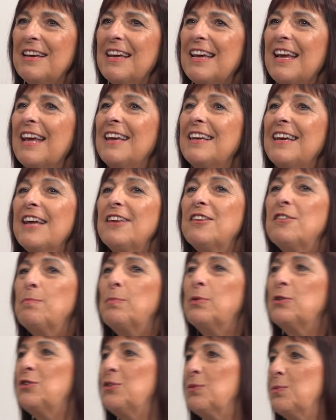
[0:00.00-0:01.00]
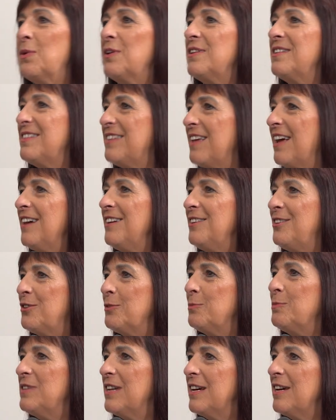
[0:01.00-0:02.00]
it gets put to one side
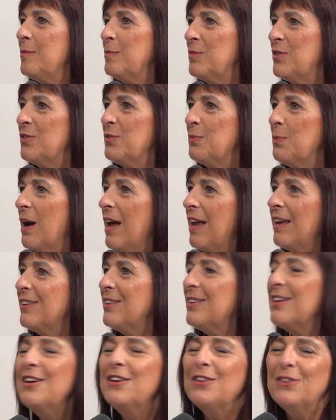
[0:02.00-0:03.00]
sometimes as well.